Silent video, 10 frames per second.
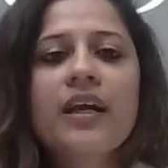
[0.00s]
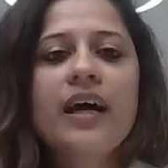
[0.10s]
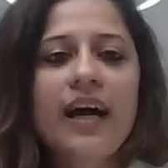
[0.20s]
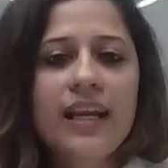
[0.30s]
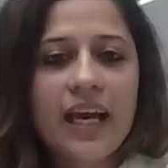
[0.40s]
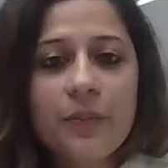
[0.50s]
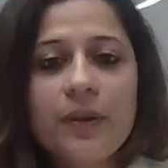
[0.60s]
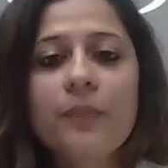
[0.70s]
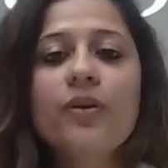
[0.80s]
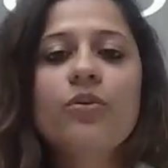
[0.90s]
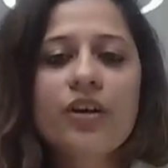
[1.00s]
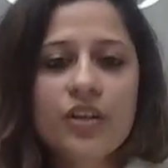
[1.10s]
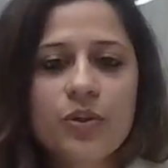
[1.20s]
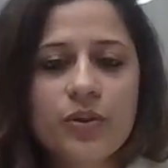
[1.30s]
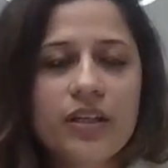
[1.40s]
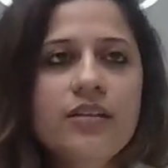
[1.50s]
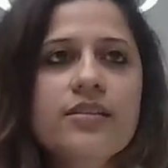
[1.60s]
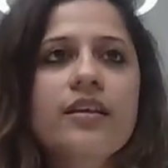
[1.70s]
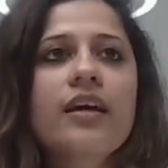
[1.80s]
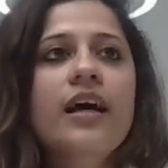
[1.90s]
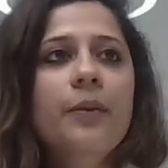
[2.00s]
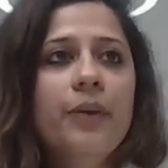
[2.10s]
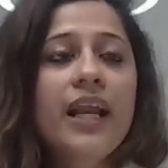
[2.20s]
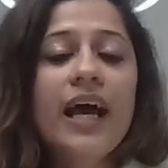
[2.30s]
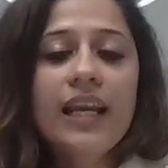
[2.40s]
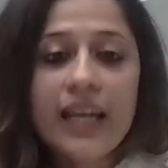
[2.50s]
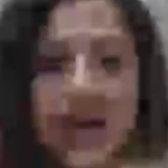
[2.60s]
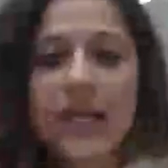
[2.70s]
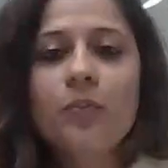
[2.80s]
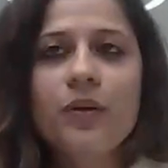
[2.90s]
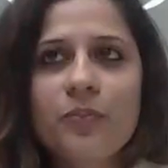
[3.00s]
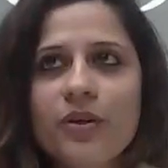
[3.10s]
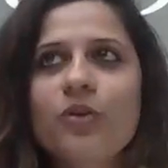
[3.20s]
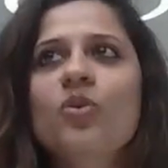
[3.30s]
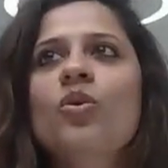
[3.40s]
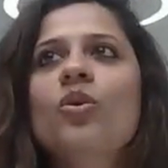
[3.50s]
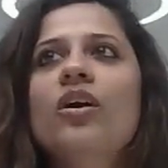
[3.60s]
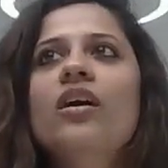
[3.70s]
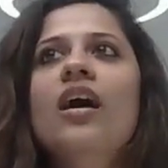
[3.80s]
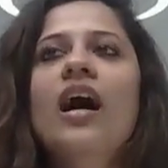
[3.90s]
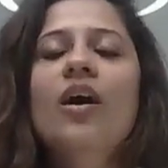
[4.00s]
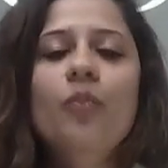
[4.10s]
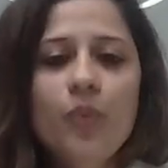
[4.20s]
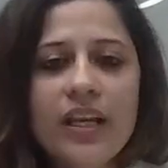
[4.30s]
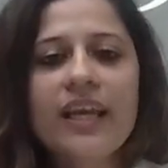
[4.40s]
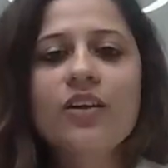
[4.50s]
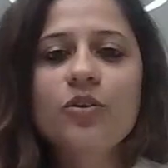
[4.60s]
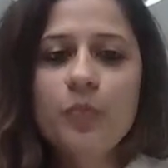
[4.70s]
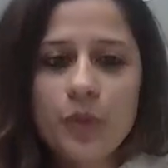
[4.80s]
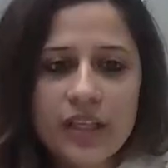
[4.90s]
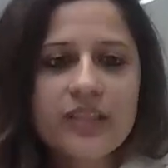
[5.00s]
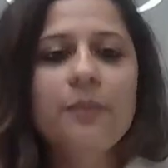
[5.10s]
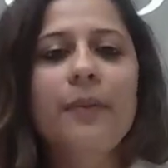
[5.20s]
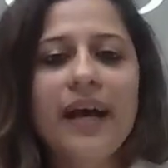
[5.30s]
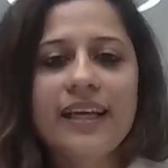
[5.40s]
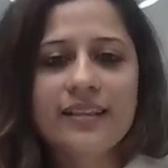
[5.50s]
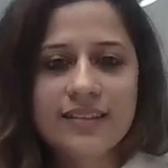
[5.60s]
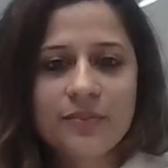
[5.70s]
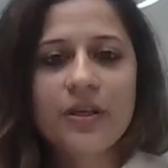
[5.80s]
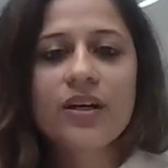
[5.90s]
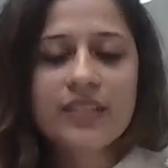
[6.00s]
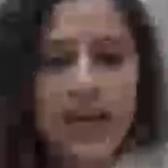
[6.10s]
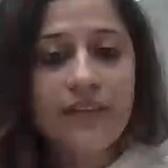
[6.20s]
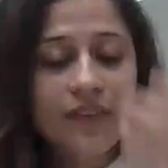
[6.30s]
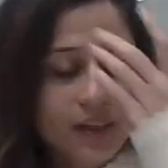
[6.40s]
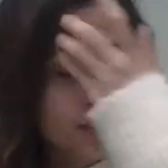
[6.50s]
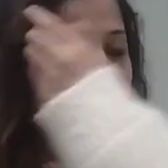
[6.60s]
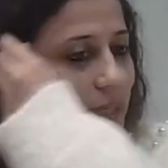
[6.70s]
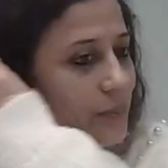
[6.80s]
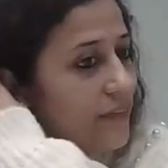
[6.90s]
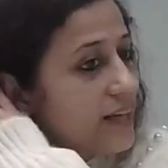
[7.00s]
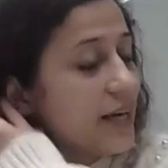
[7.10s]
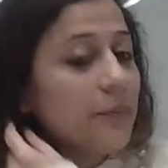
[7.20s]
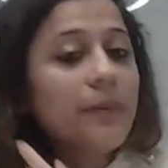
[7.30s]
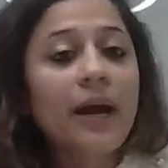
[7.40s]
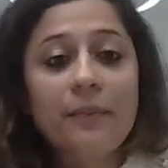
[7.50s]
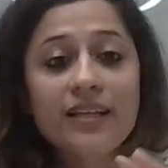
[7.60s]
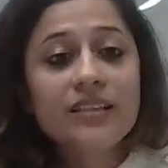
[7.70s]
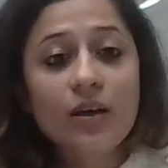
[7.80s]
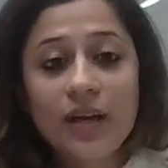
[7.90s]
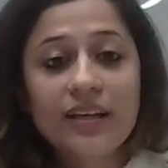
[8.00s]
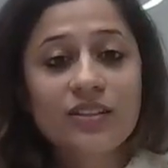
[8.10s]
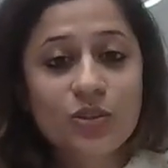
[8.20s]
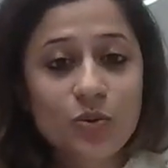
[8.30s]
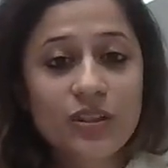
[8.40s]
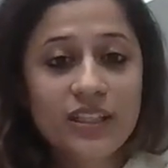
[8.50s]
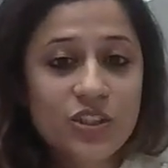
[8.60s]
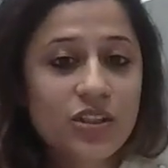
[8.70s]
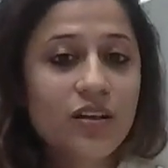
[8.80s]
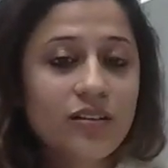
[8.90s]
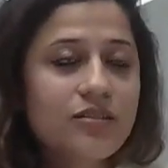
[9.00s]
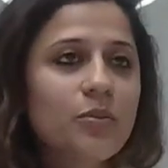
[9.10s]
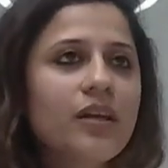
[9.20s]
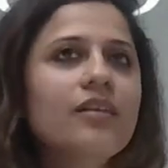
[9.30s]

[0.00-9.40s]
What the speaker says: I like people who are curious, but I like people who are willing to put in the miles, because I fundamentally, Pavan, and I may sound like a school teacher on this one,